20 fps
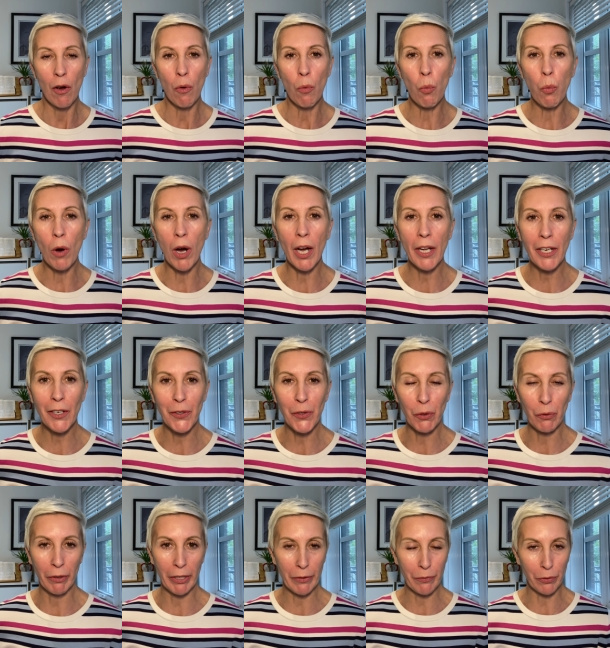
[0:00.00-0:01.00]
why are you
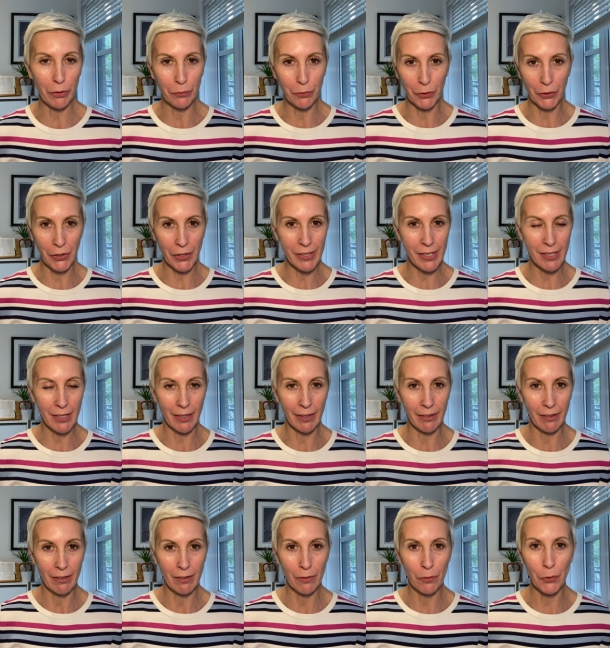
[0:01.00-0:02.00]
grateful for your
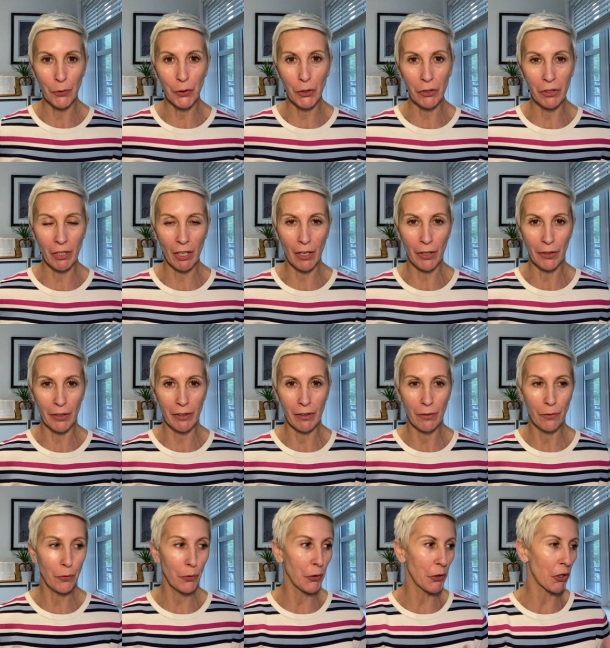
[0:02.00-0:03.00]
son for your daughter,
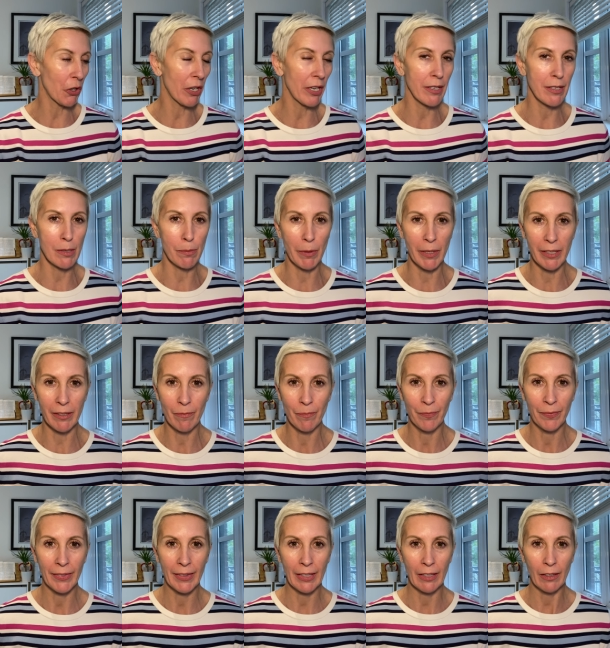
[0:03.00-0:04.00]
for your husband,
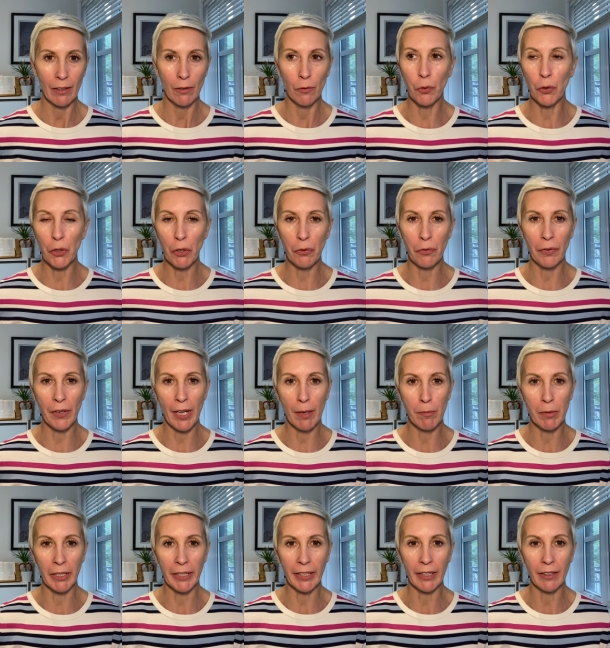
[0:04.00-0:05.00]
for your
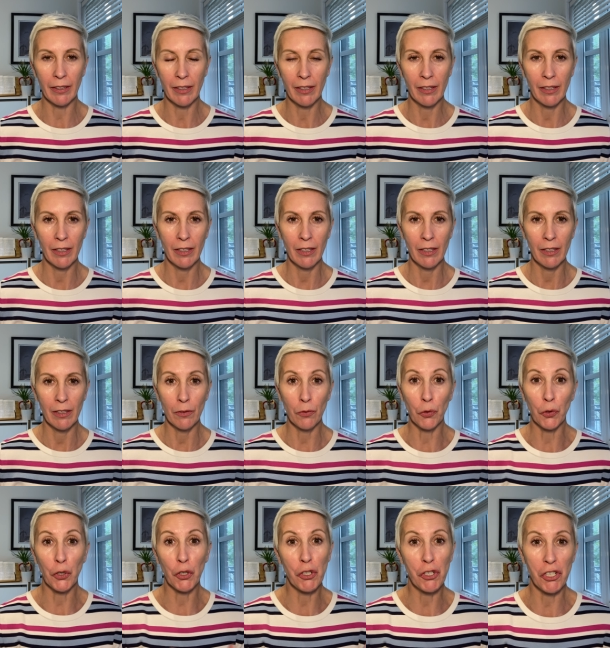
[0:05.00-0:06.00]
family,
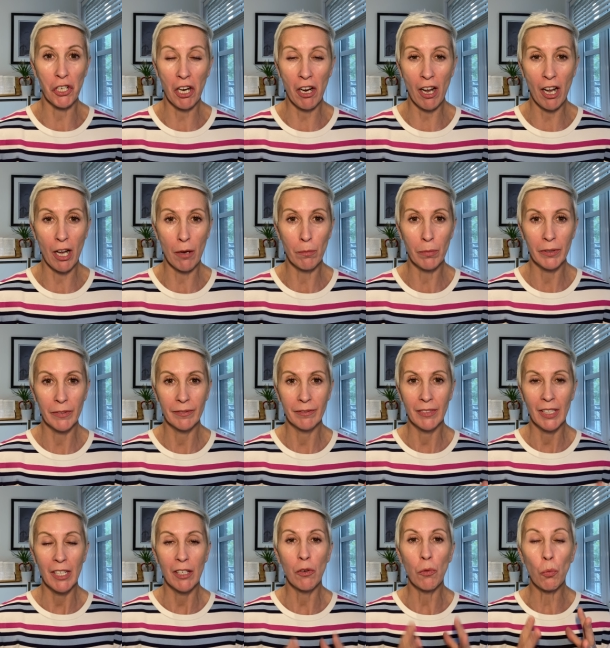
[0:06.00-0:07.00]
for your job.
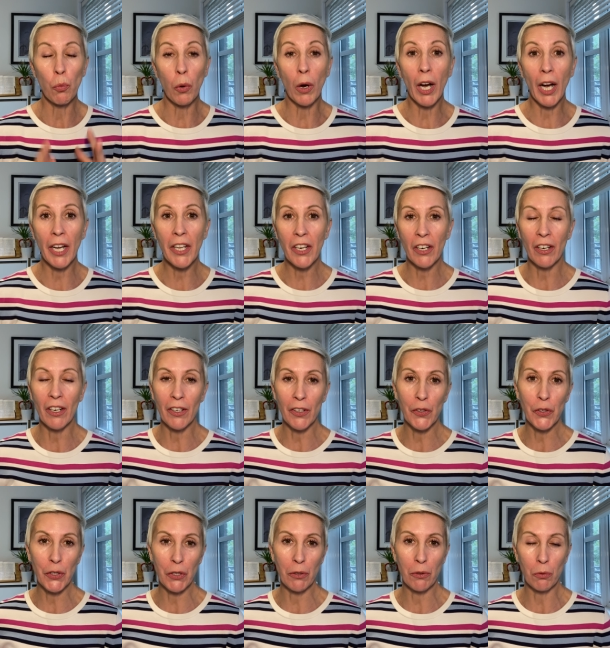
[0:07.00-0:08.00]
Why are
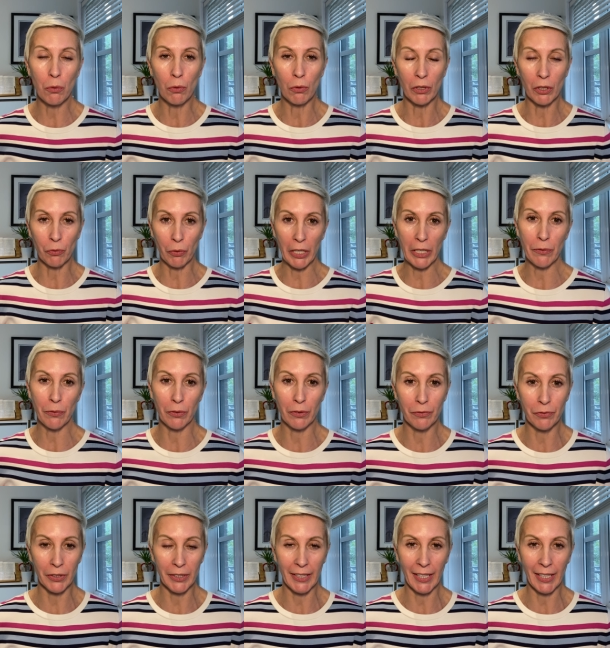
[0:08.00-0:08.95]
you grateful for